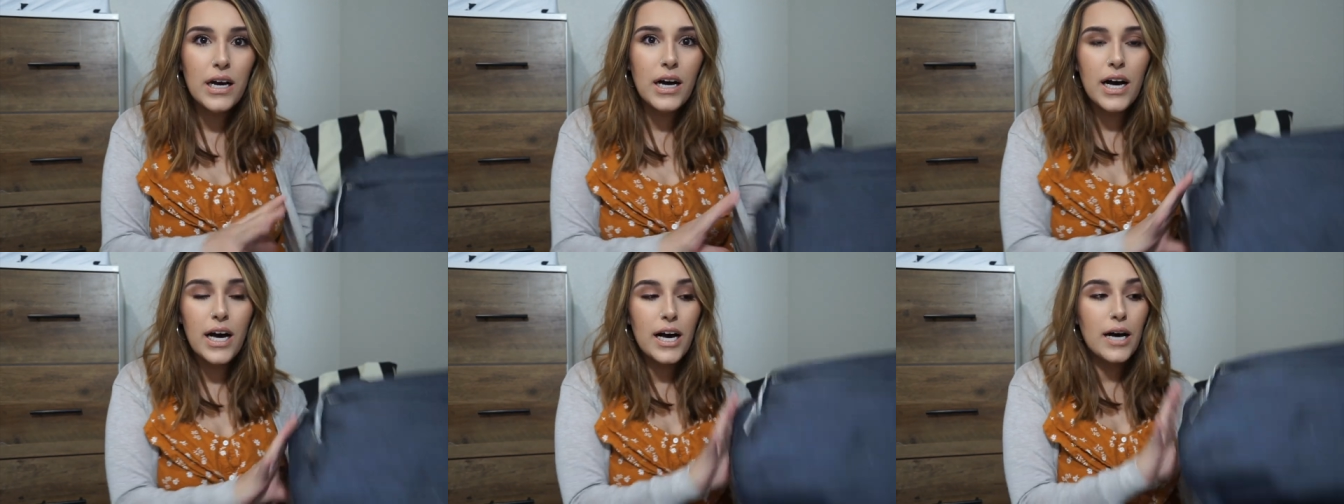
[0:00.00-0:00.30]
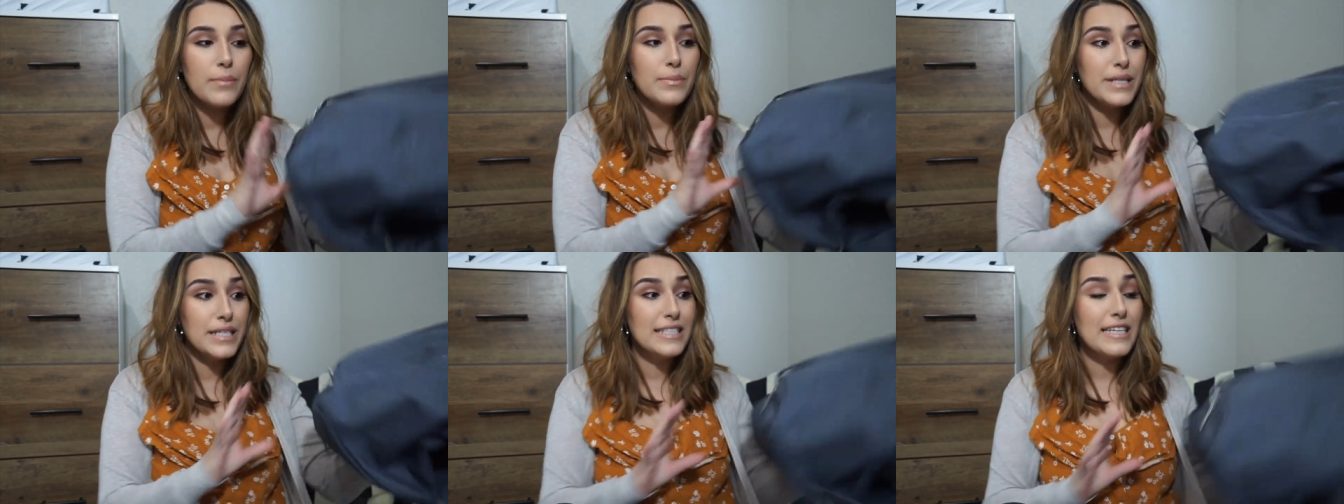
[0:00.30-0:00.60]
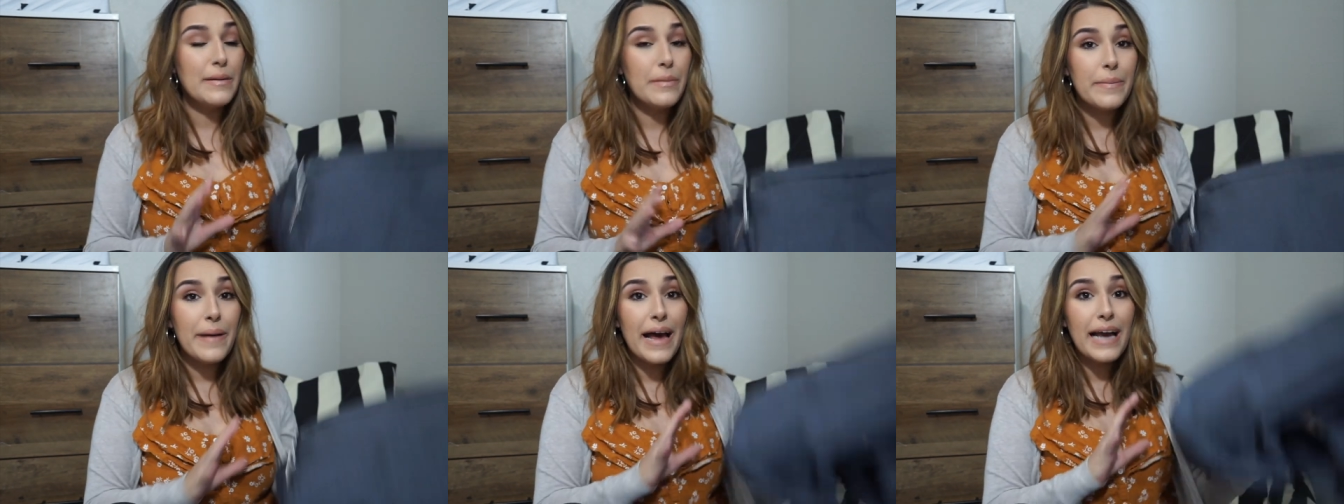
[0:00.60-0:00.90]
Um, this
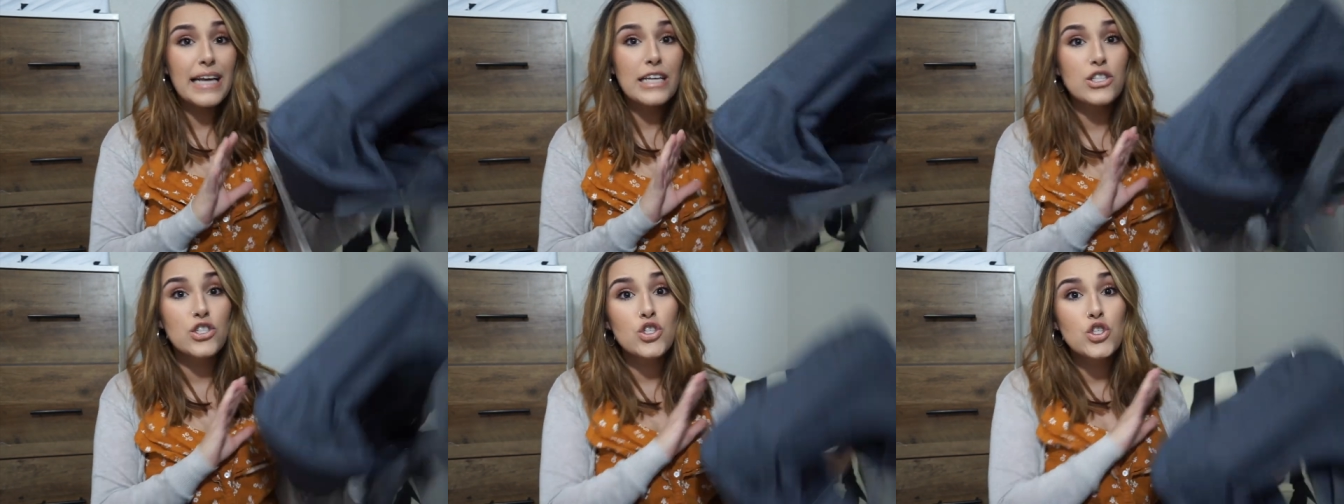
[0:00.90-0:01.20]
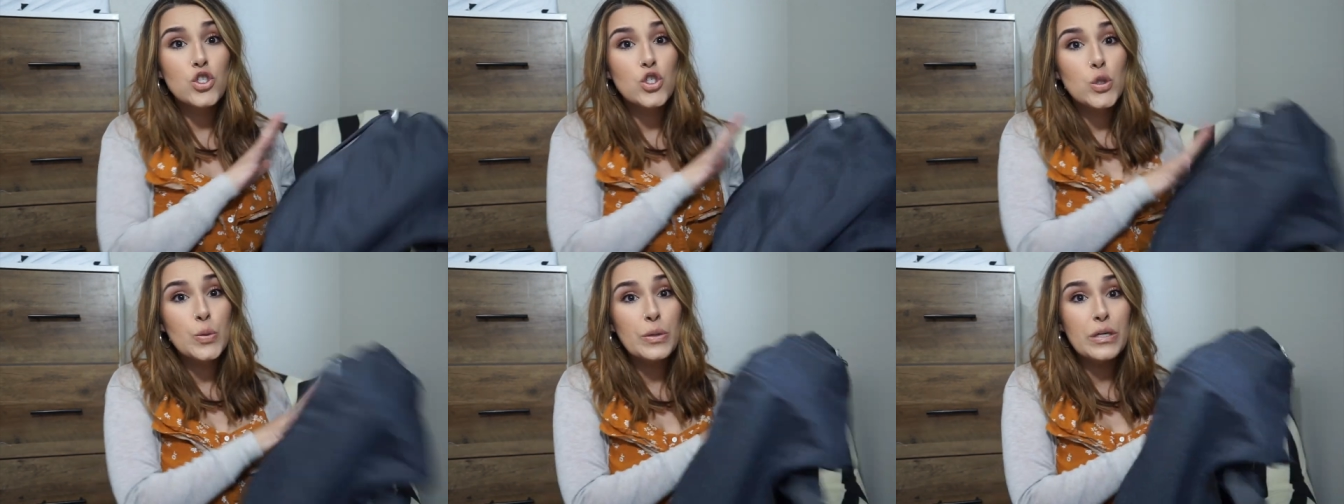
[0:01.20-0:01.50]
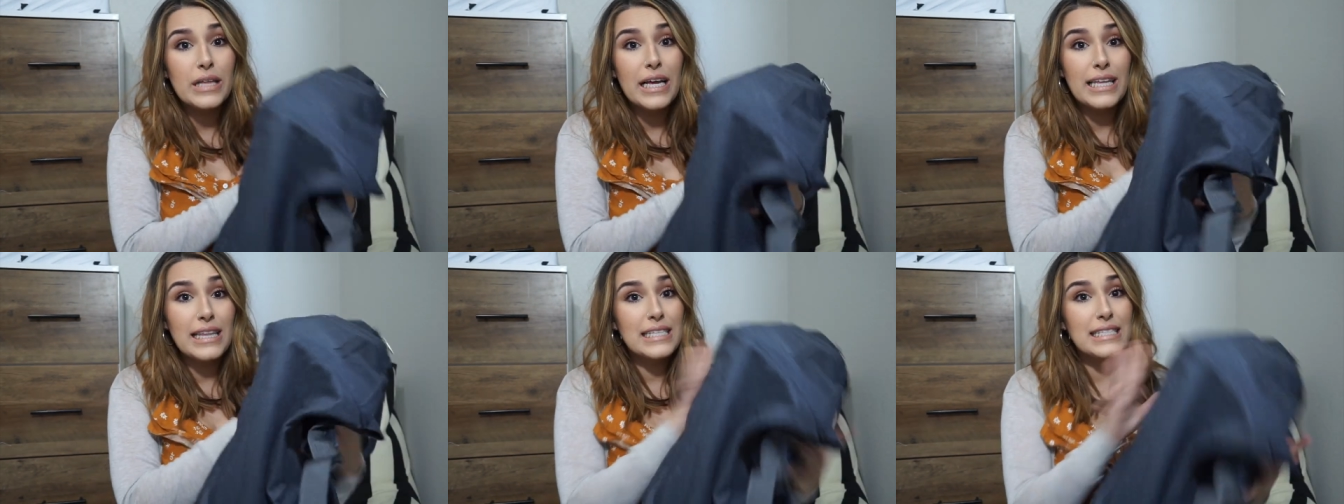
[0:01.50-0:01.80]
diaper bag is super
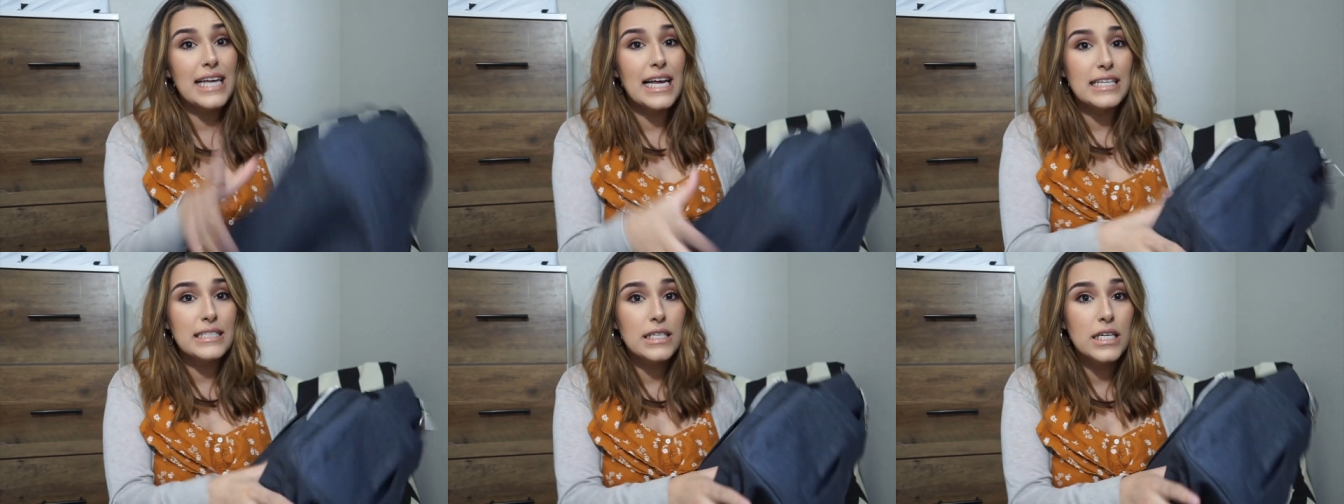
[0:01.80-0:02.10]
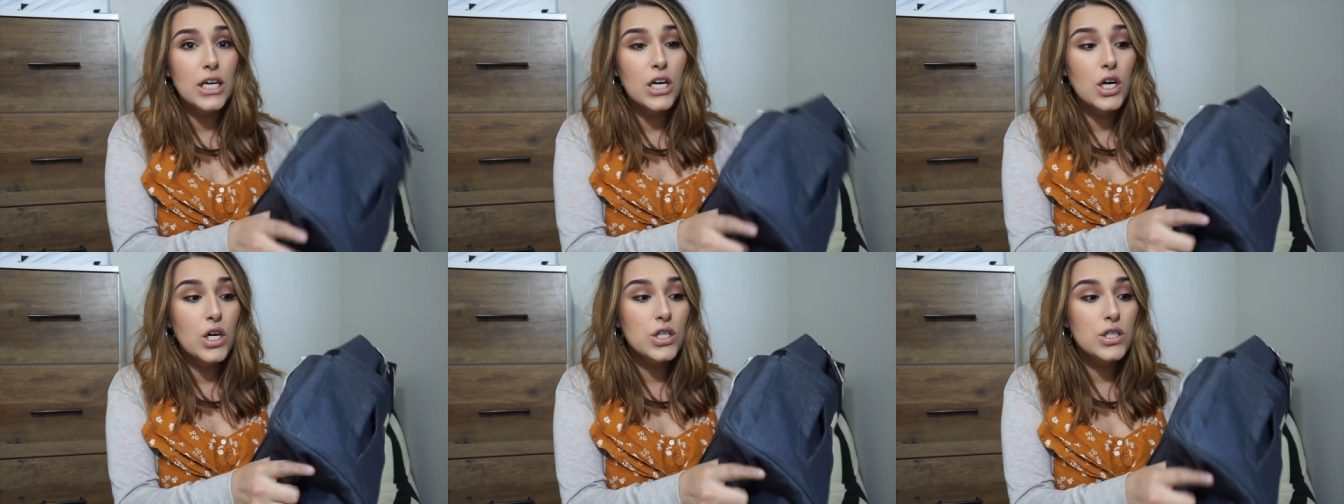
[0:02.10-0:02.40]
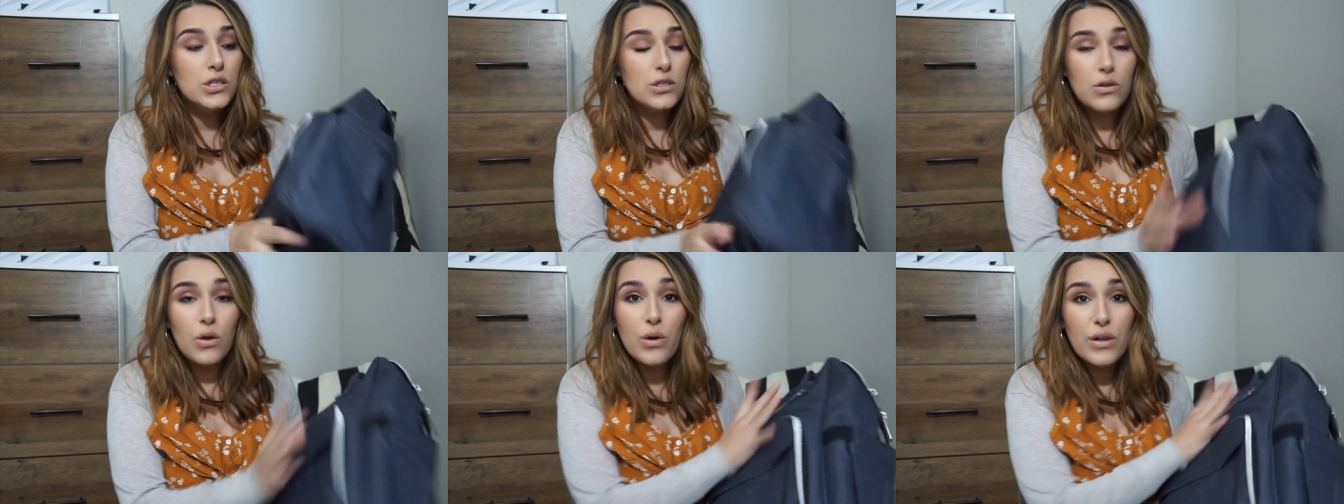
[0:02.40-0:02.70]
light. This has
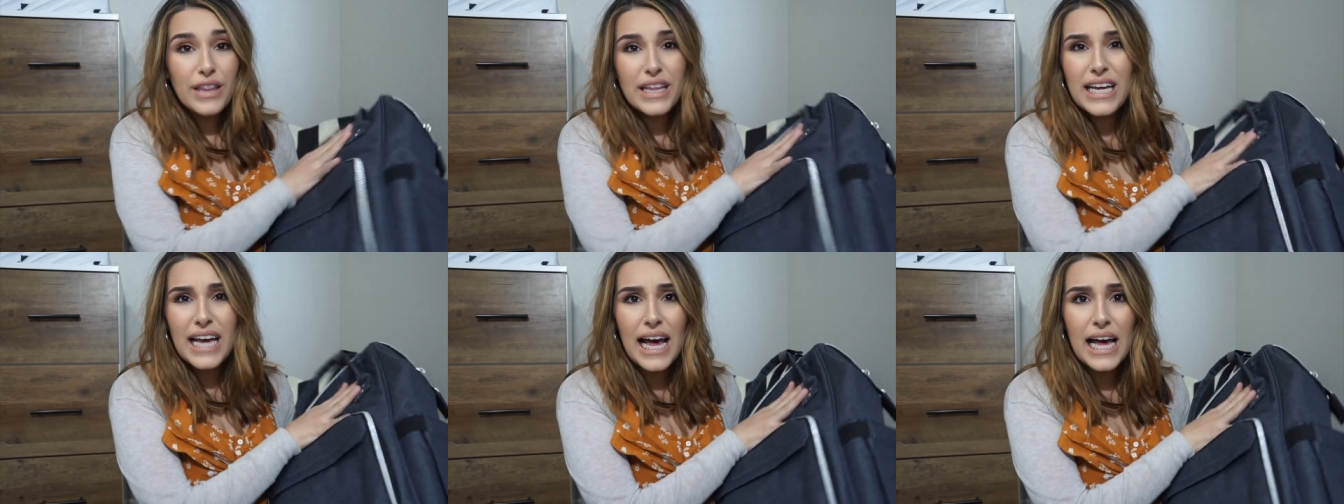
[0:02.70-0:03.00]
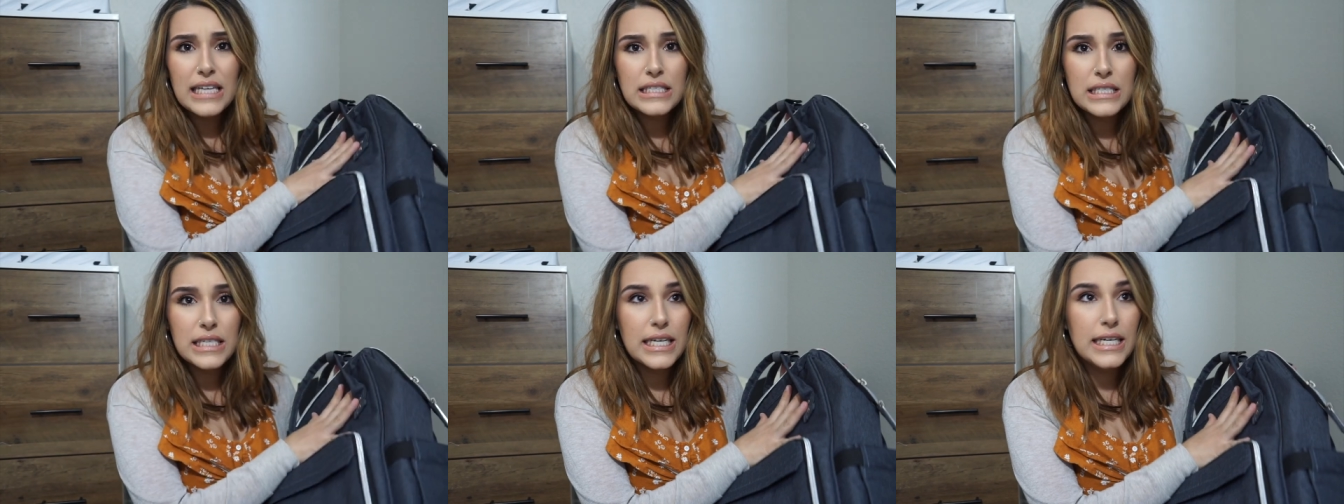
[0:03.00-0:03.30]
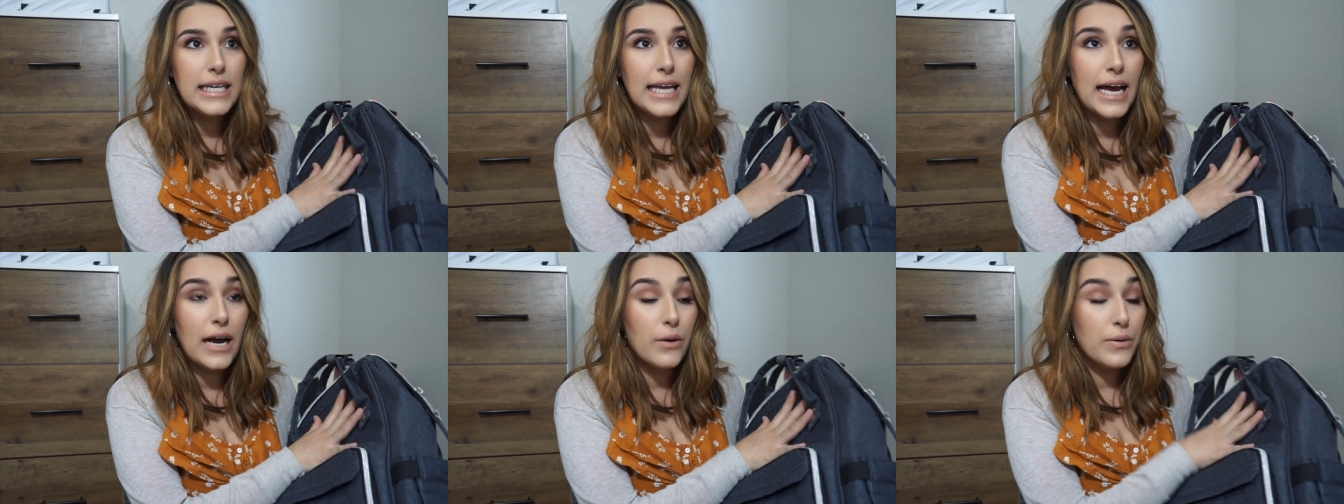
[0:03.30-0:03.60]
the only thing has in it
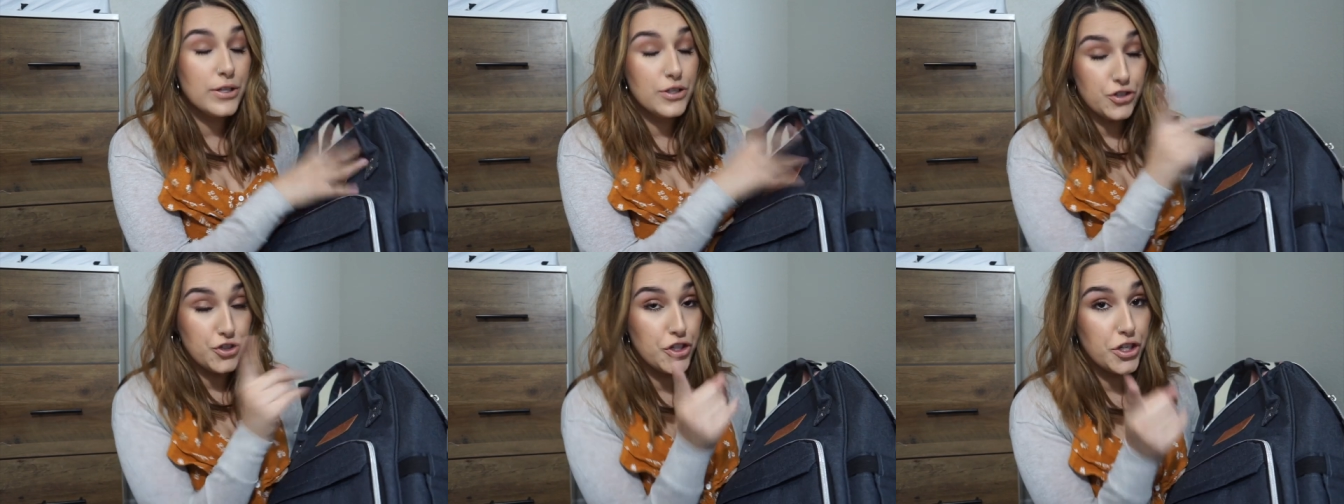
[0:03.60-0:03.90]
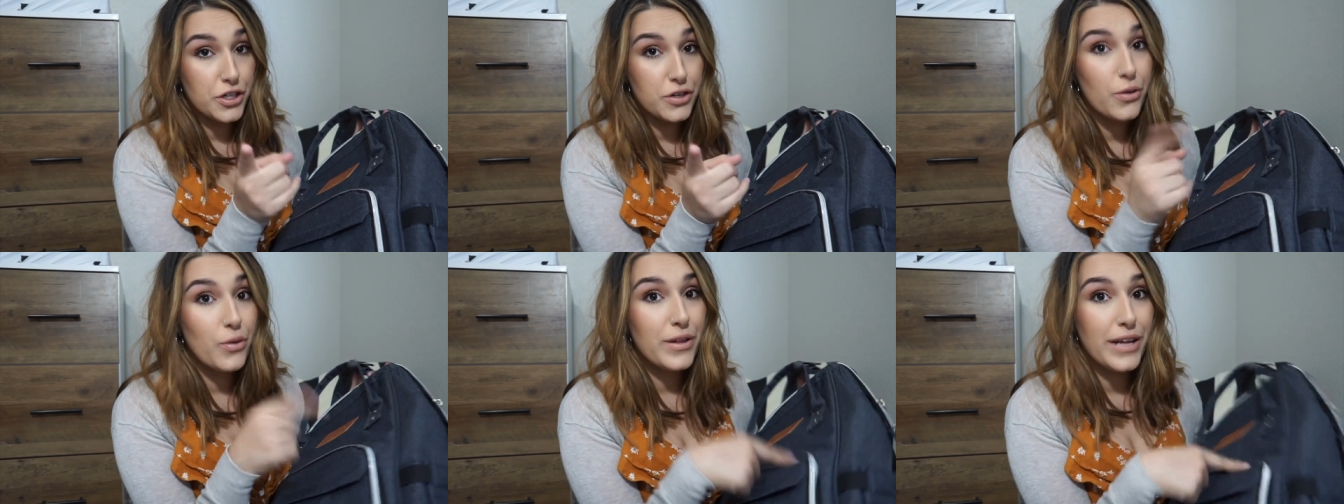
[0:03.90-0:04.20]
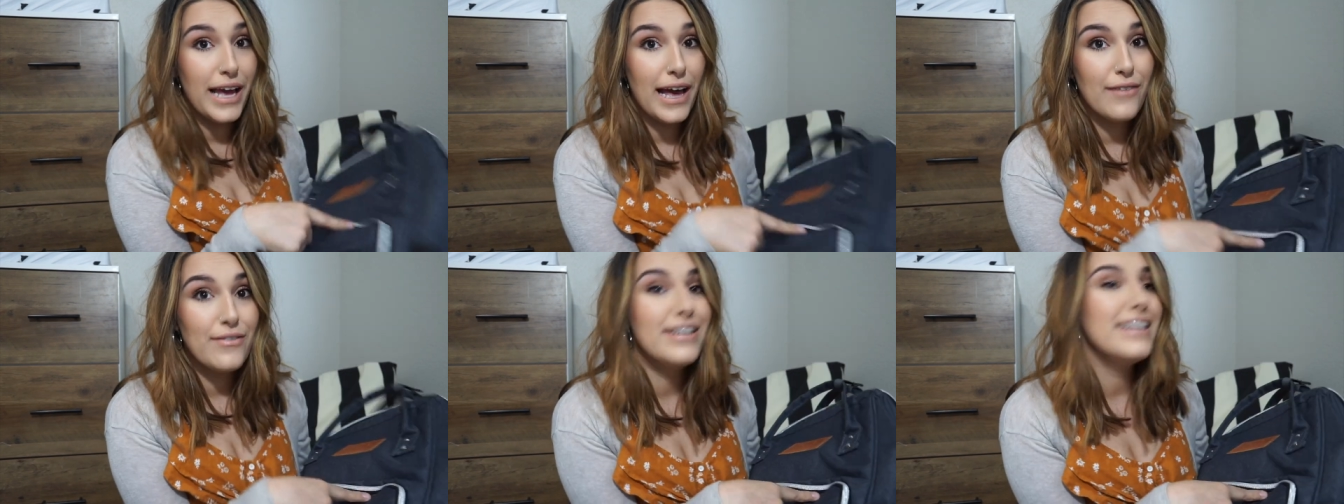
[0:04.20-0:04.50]
now, it should only
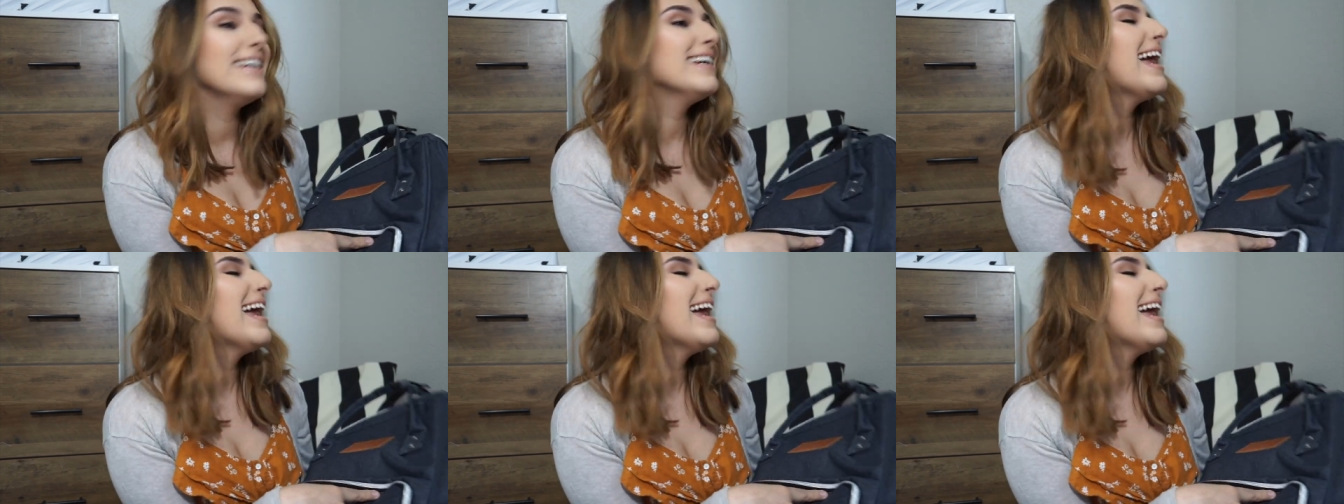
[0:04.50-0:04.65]
have in it